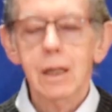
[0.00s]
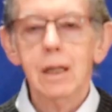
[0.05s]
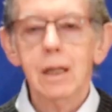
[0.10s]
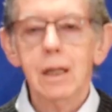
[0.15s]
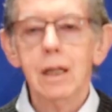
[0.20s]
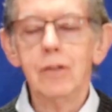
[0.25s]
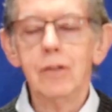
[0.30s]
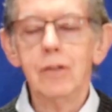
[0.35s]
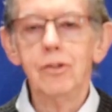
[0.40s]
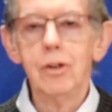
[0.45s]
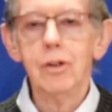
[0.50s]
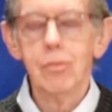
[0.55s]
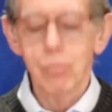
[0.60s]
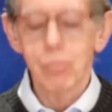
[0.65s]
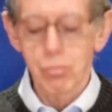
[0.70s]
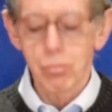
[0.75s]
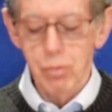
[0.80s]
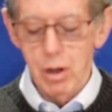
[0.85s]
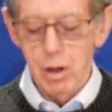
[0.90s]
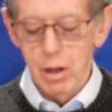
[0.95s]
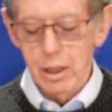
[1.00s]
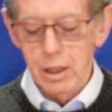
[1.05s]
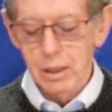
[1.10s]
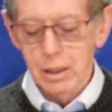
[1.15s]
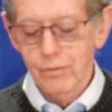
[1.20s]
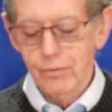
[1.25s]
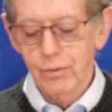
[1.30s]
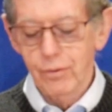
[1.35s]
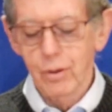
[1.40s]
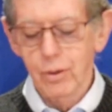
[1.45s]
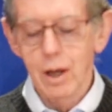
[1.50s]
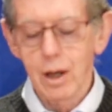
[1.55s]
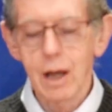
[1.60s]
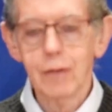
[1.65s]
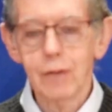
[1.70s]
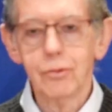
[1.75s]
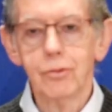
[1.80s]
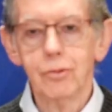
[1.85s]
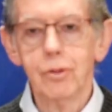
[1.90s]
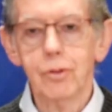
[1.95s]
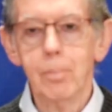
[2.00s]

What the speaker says: Is it right for us to